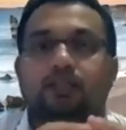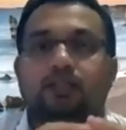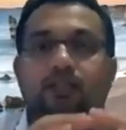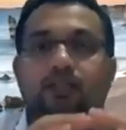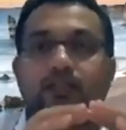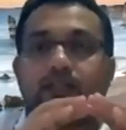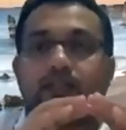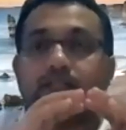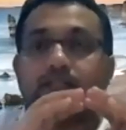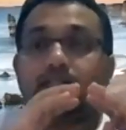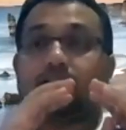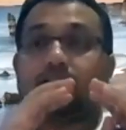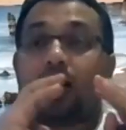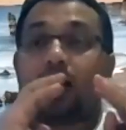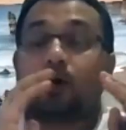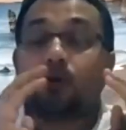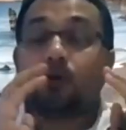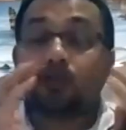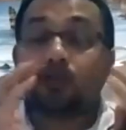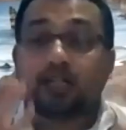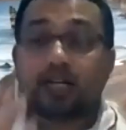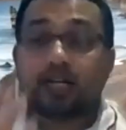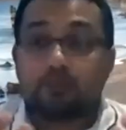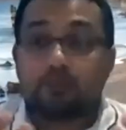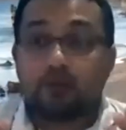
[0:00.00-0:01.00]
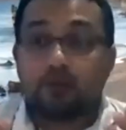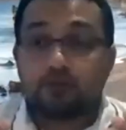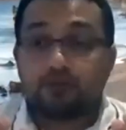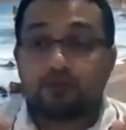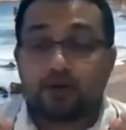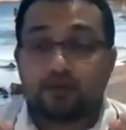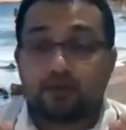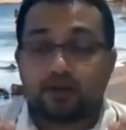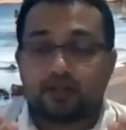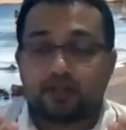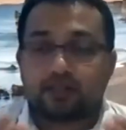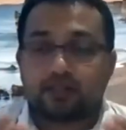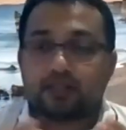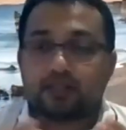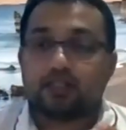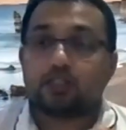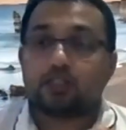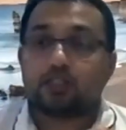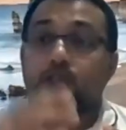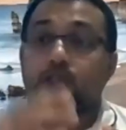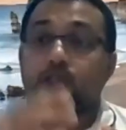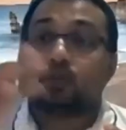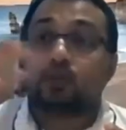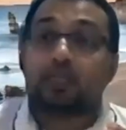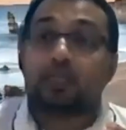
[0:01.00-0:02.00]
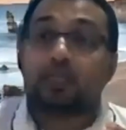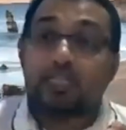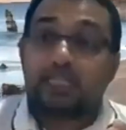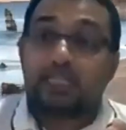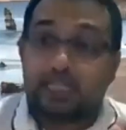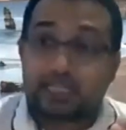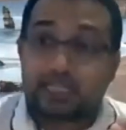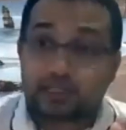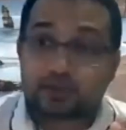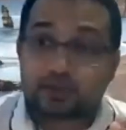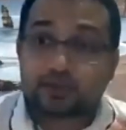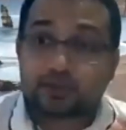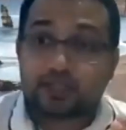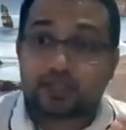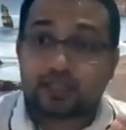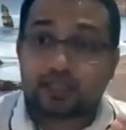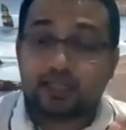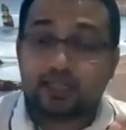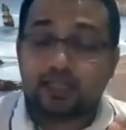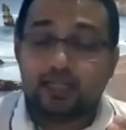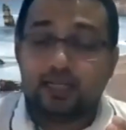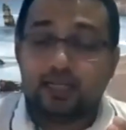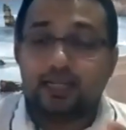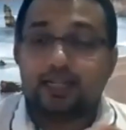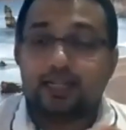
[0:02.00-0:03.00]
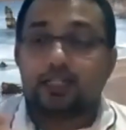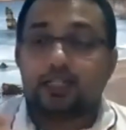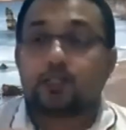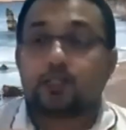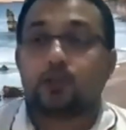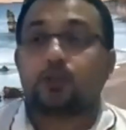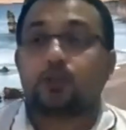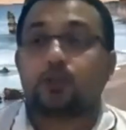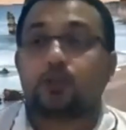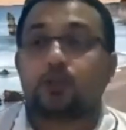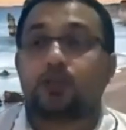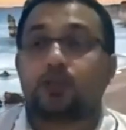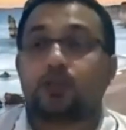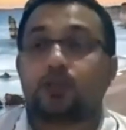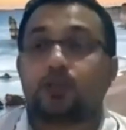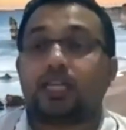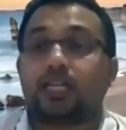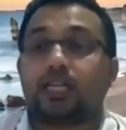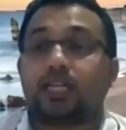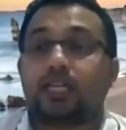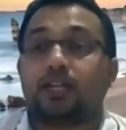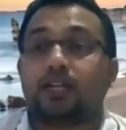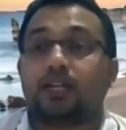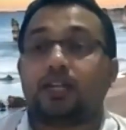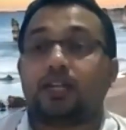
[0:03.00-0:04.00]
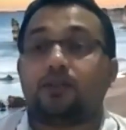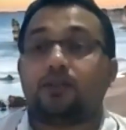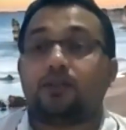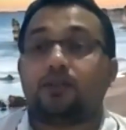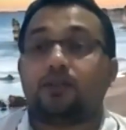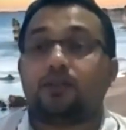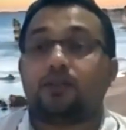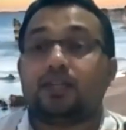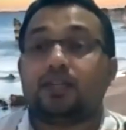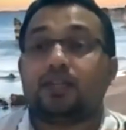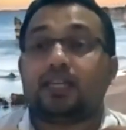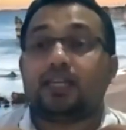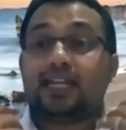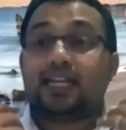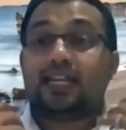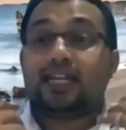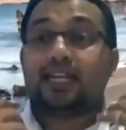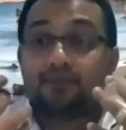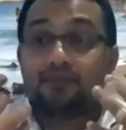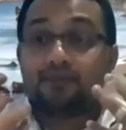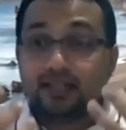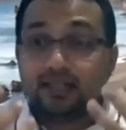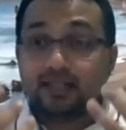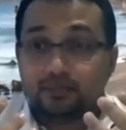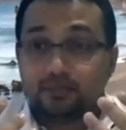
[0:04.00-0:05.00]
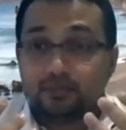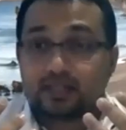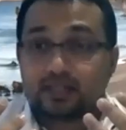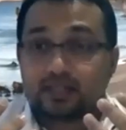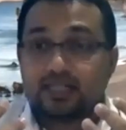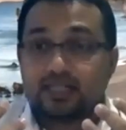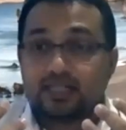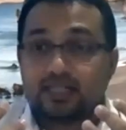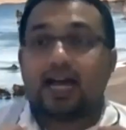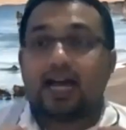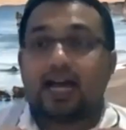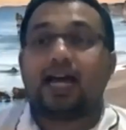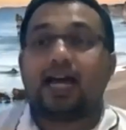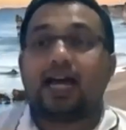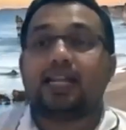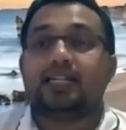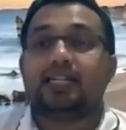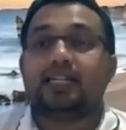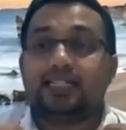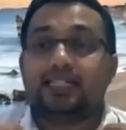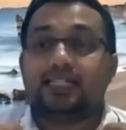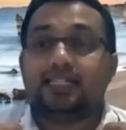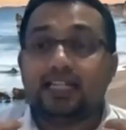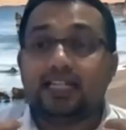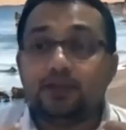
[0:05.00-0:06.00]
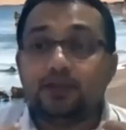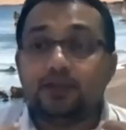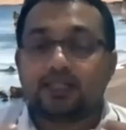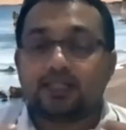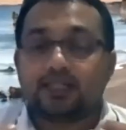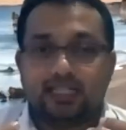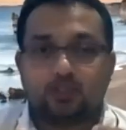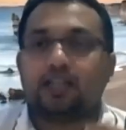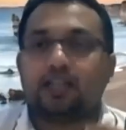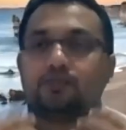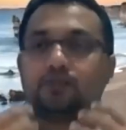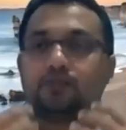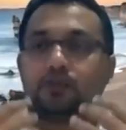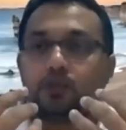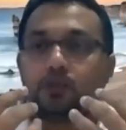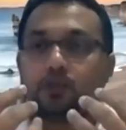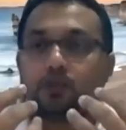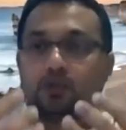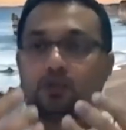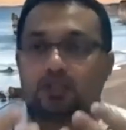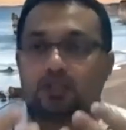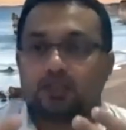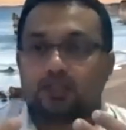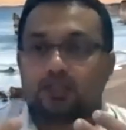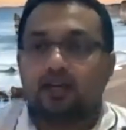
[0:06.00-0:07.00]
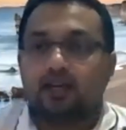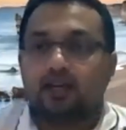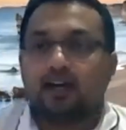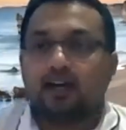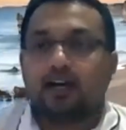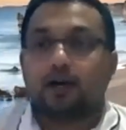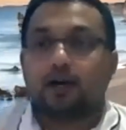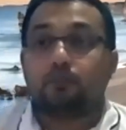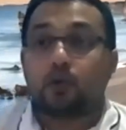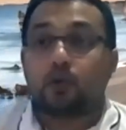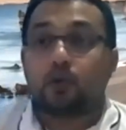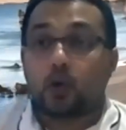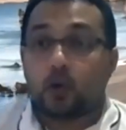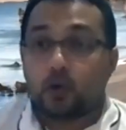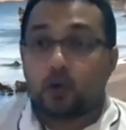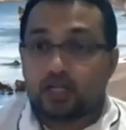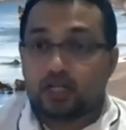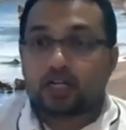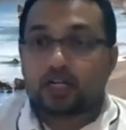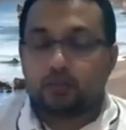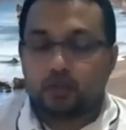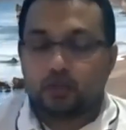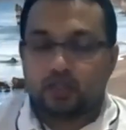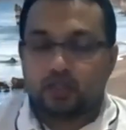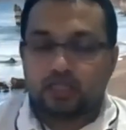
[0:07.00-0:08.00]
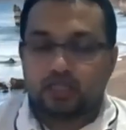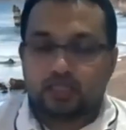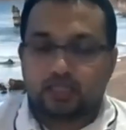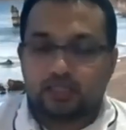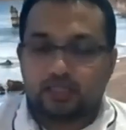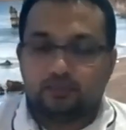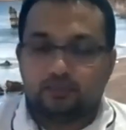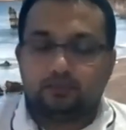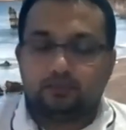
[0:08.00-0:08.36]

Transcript: the outcome of our research to the industry, so that we can develop and deliver these value to the broader community.